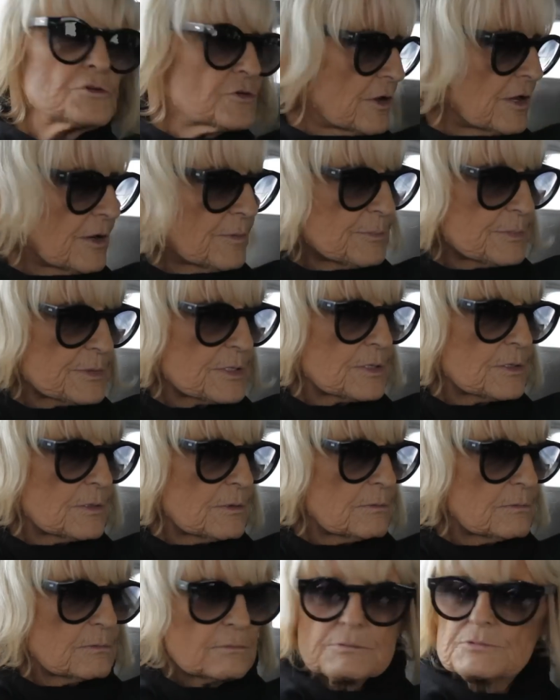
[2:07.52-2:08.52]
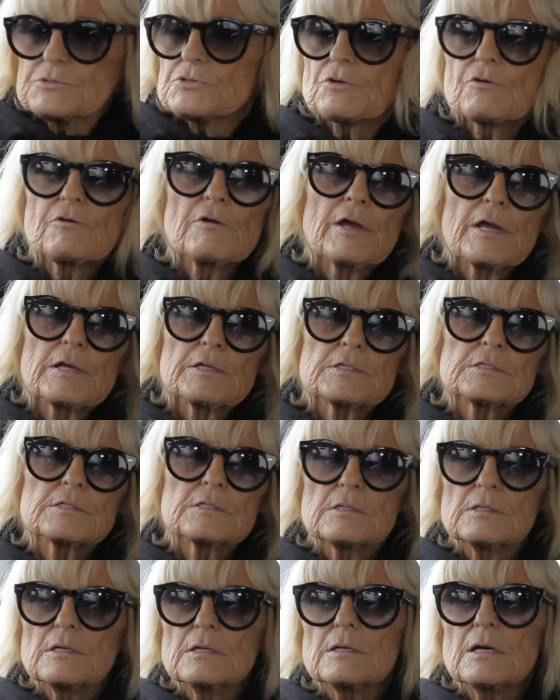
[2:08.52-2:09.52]
Audrey Hepburn was great.
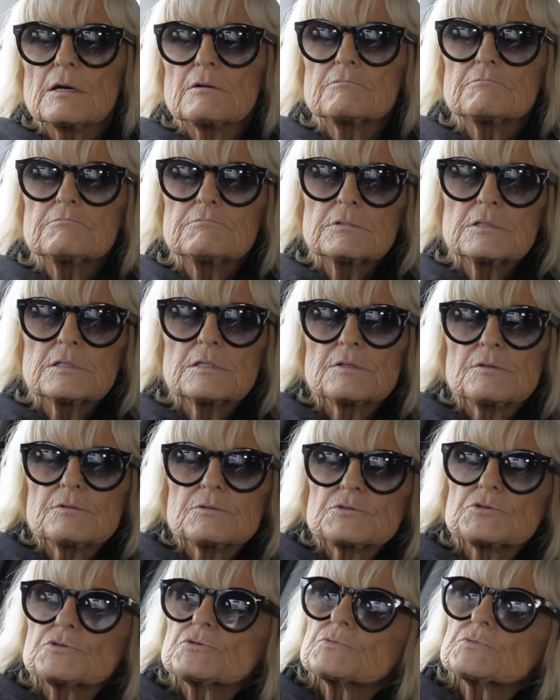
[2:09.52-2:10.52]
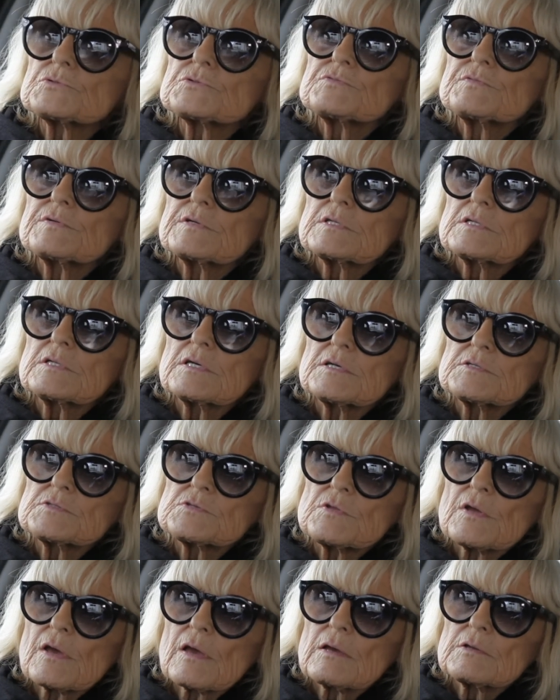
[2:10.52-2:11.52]
I really thought she was
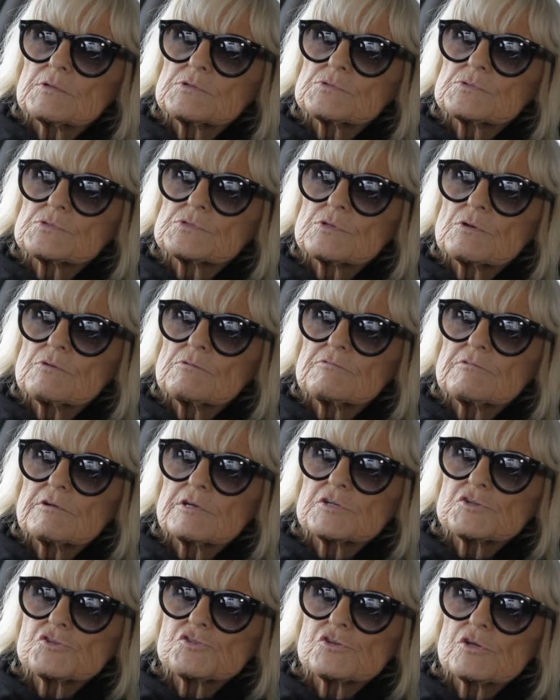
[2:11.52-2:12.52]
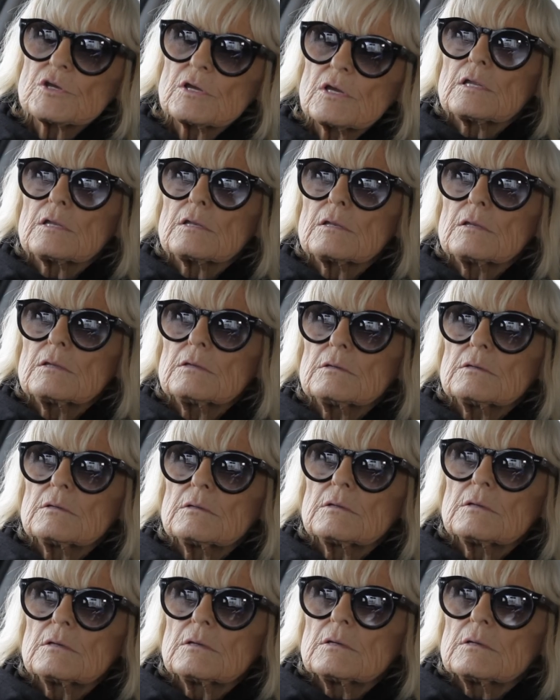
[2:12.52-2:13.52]
fantastic. She was so fresh, and
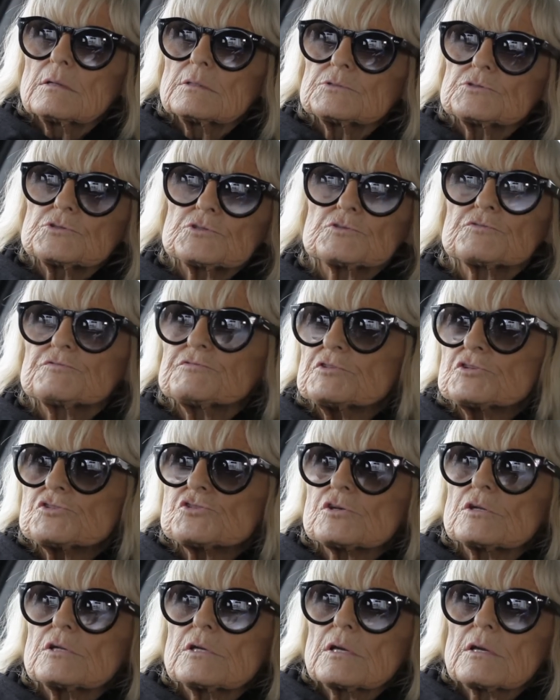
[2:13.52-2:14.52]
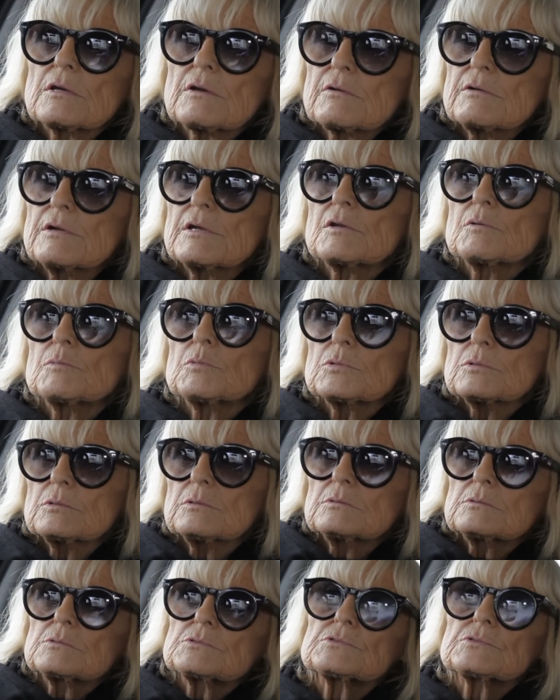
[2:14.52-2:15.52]
she's visually
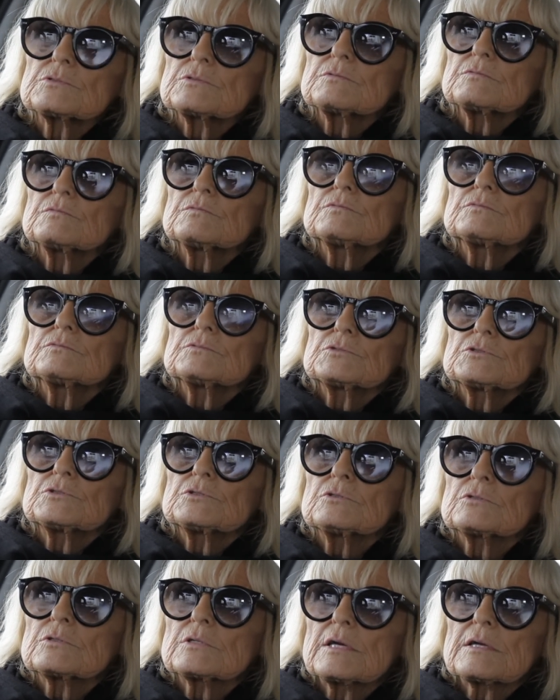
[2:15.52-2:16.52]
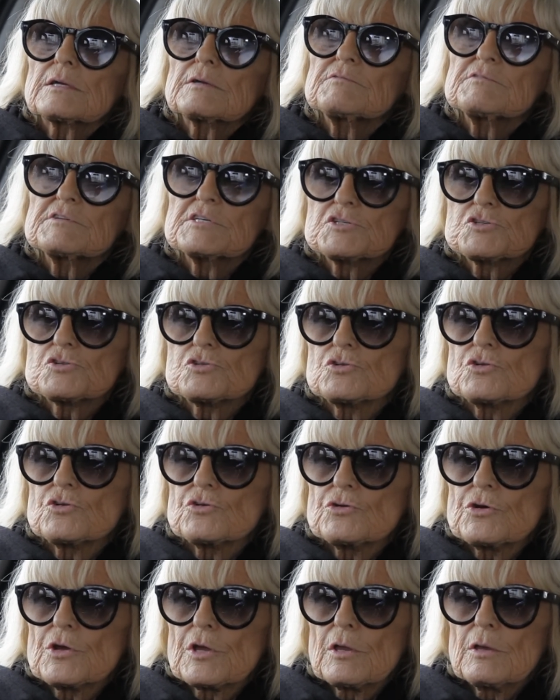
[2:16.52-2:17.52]
incredible. Sort of, she looked like a fashion
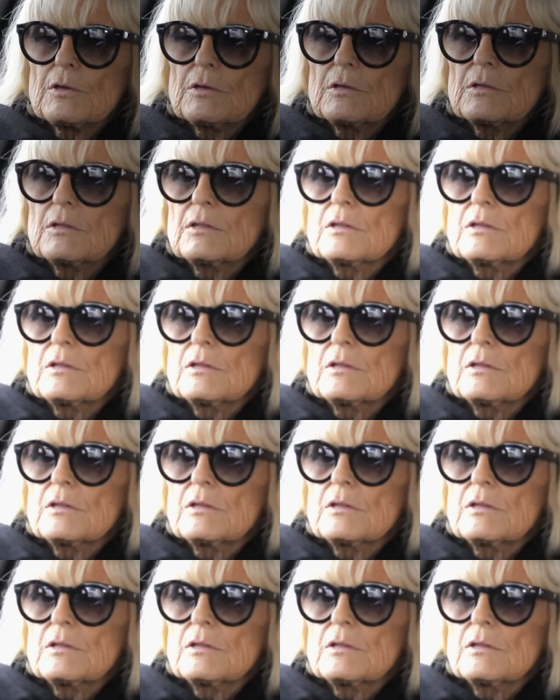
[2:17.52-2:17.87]
drawing.